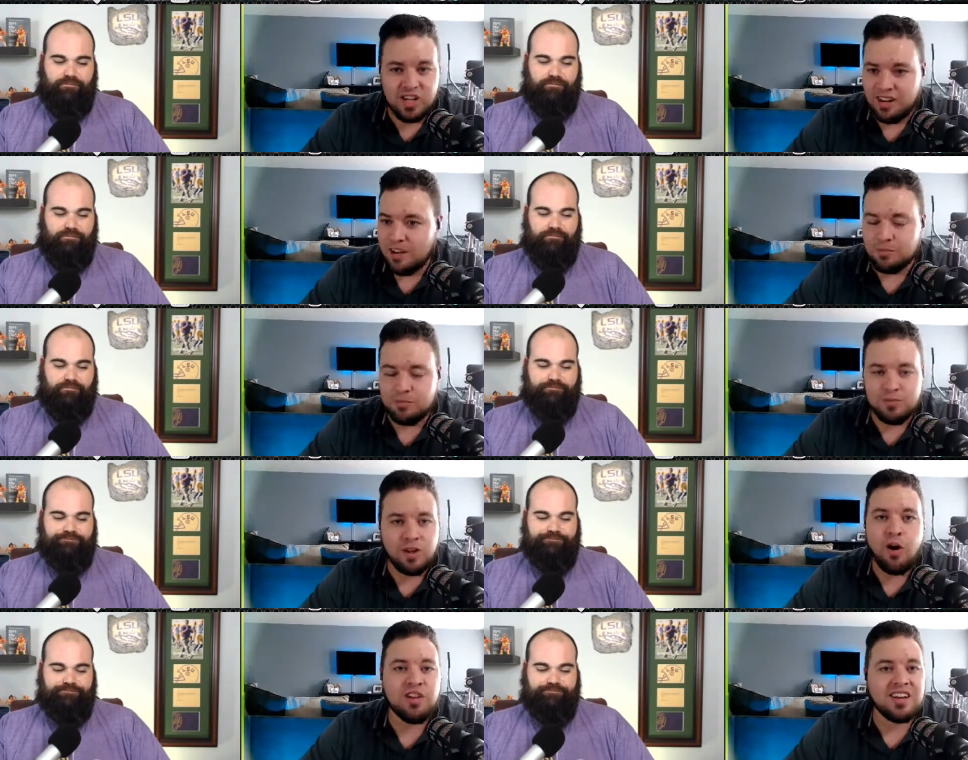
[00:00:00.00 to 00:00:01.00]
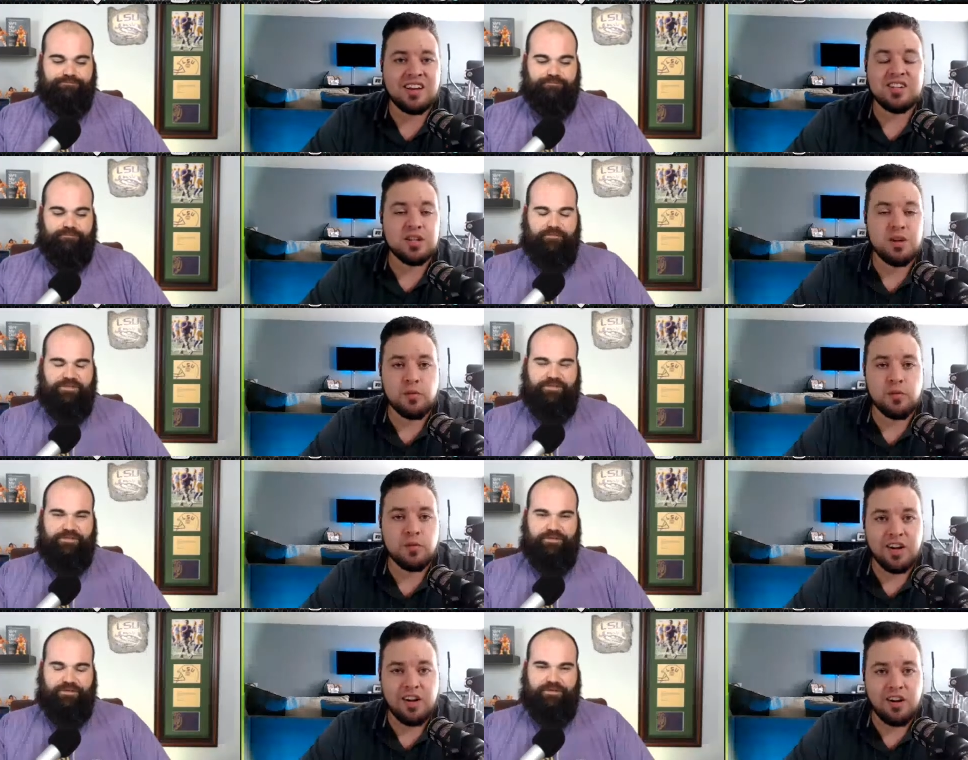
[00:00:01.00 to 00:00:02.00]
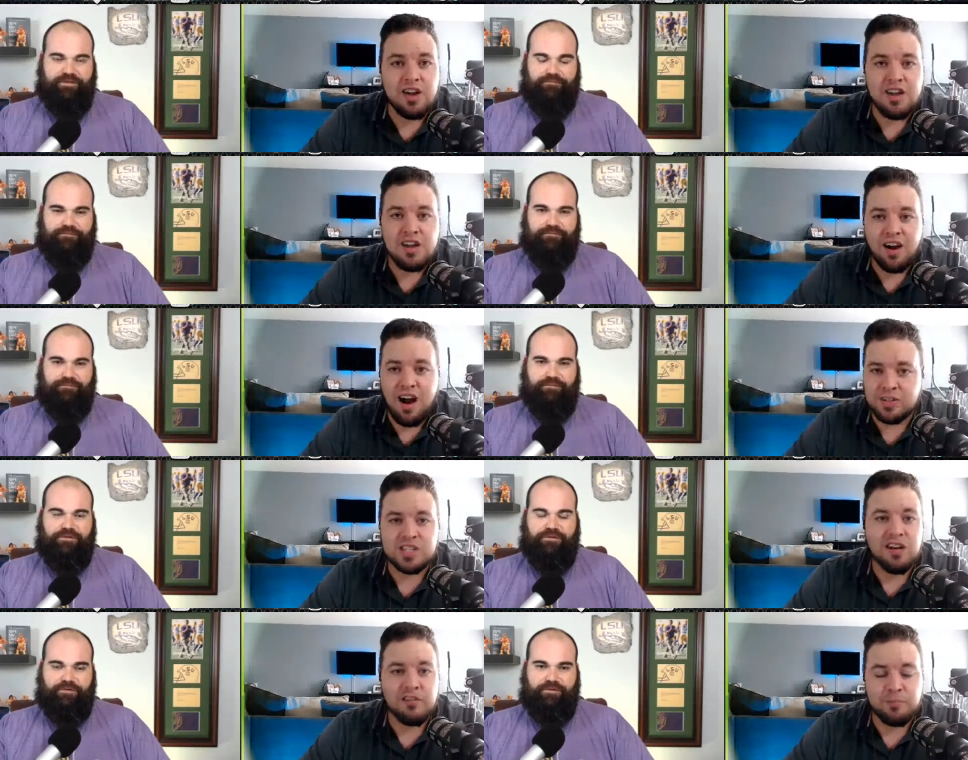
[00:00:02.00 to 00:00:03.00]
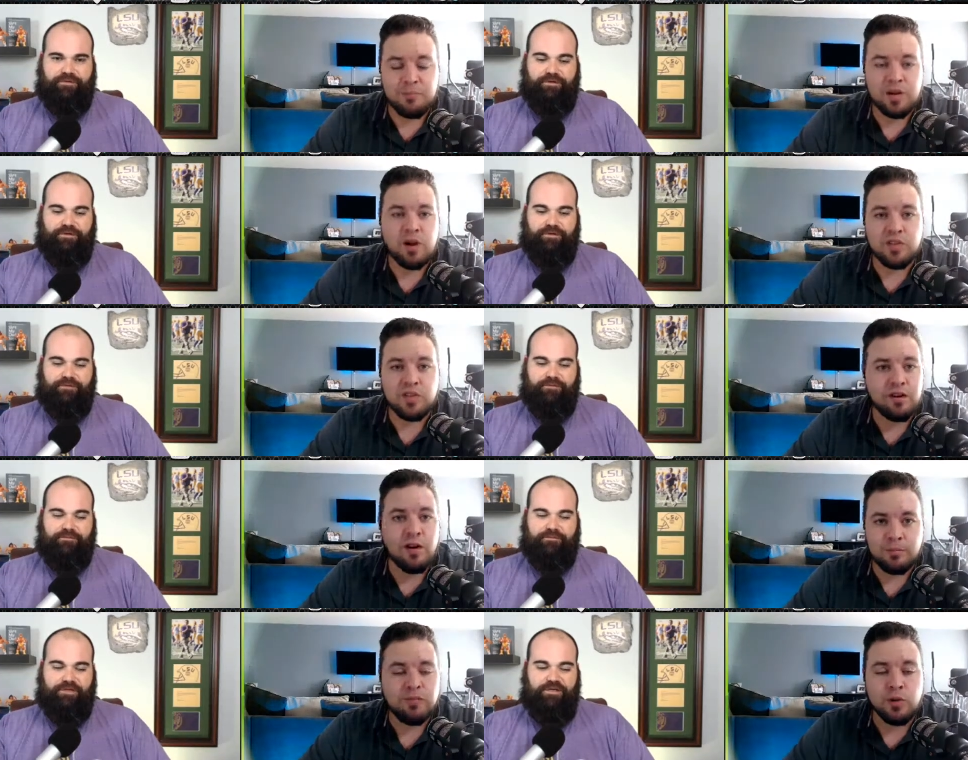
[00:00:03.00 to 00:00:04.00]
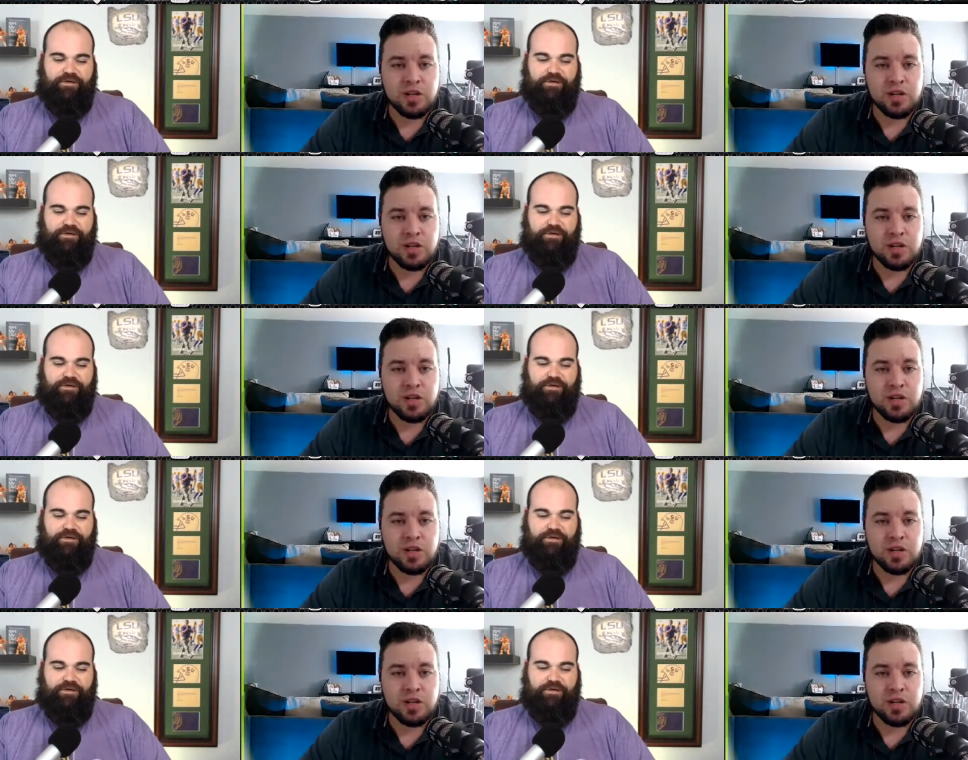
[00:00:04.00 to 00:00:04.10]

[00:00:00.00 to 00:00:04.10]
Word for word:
Speaker 1: know, all that kind of stuff over there. Obviously, I've been over there a few times.